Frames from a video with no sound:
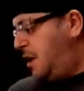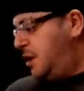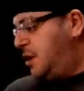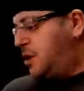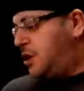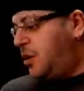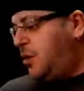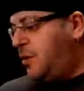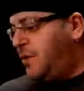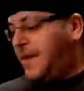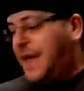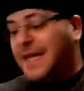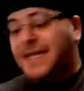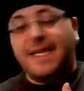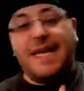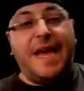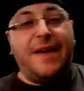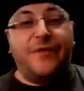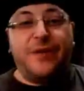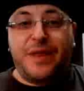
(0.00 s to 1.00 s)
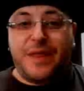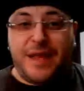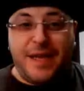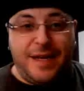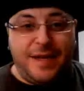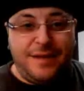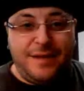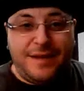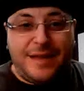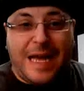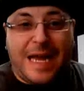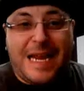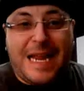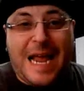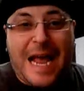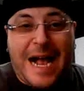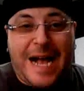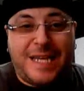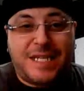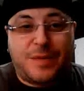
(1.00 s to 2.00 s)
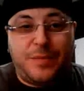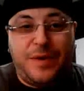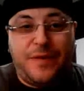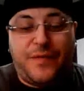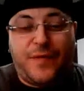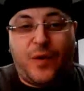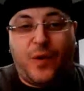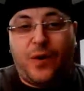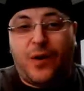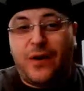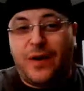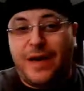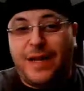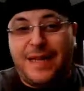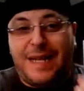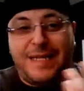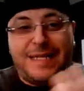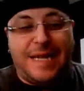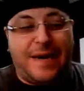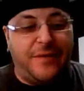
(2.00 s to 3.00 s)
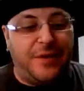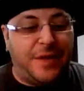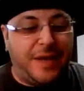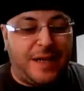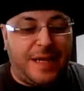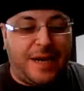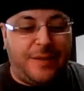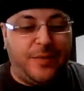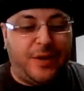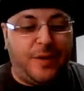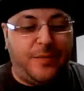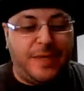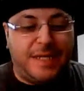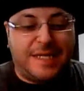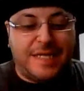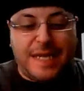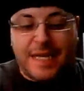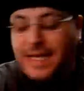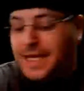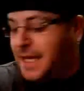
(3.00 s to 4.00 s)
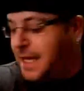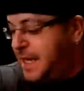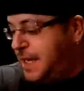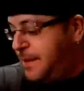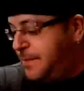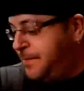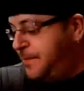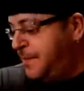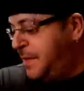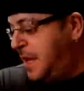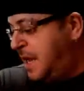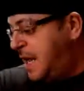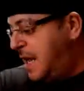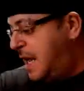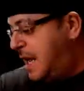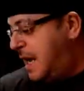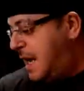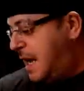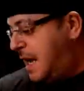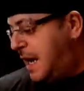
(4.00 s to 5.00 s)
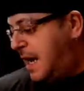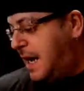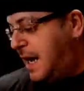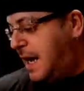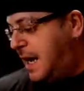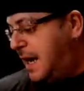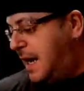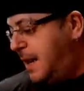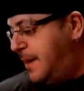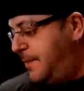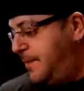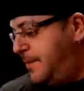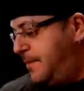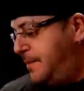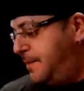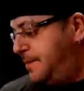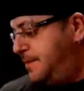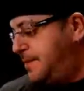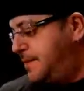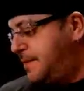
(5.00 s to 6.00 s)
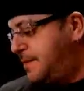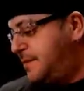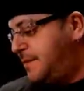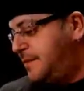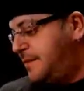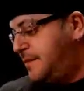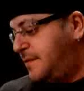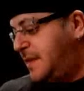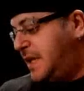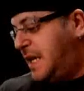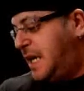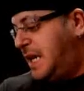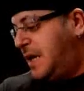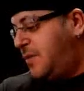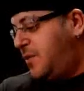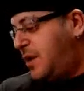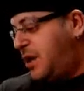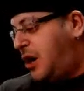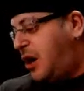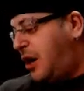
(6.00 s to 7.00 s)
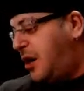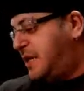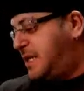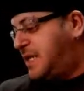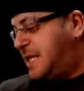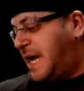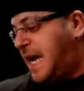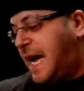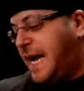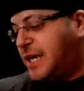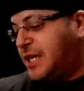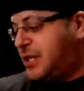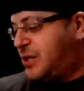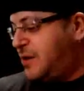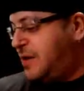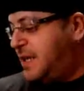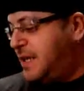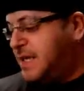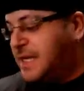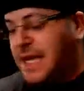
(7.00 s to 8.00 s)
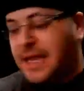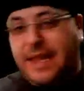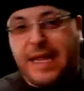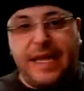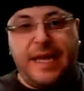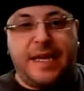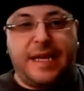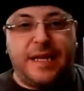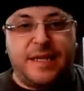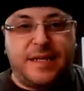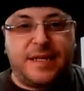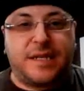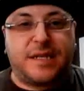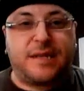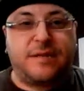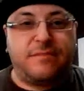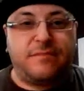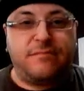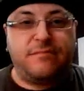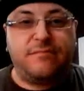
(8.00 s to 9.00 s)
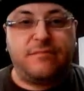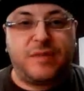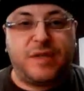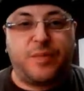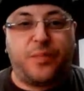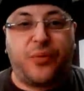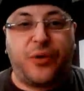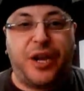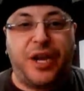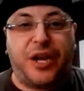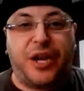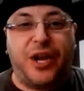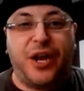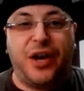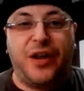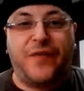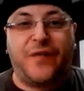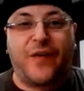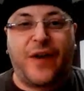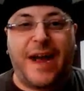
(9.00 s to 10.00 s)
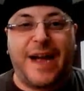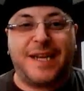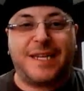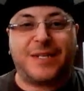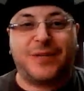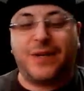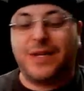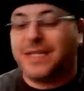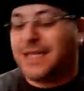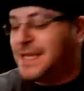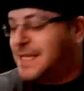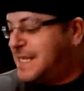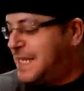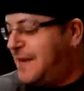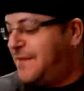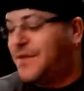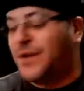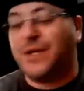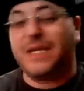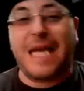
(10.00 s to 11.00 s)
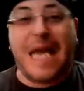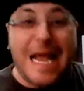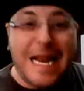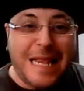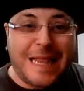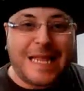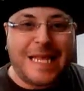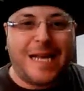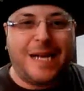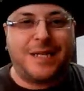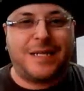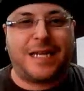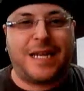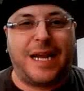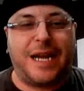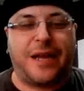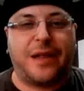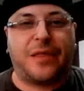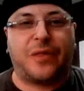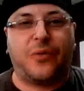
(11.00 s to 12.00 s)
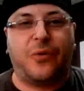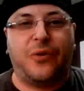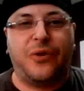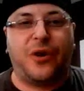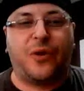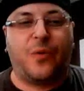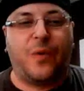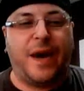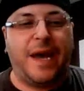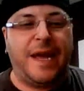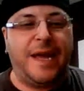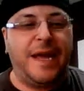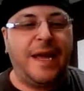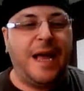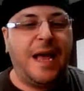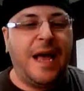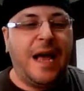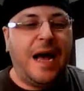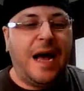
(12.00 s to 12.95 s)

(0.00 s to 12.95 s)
So that's everything that he asked me for, and that's everything that I'm going to be sending him. In regards to extras, I think it's pretty good for extras. I'll see if there's anything else that I can throw your way.